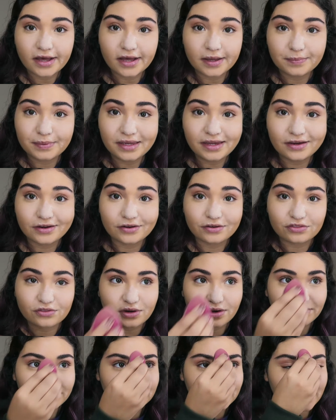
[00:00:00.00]
appear
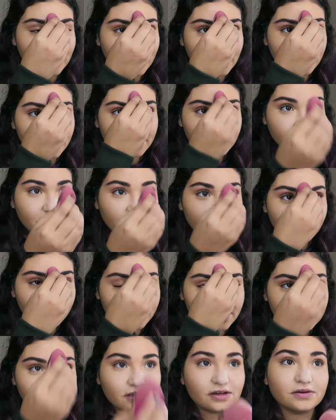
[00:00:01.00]
throughout the day. I
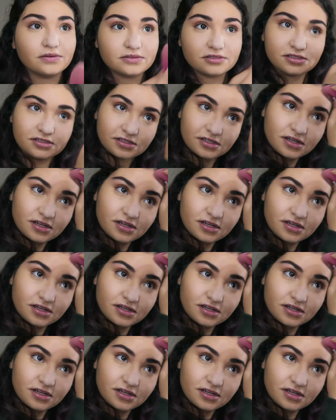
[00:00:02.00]
really don't.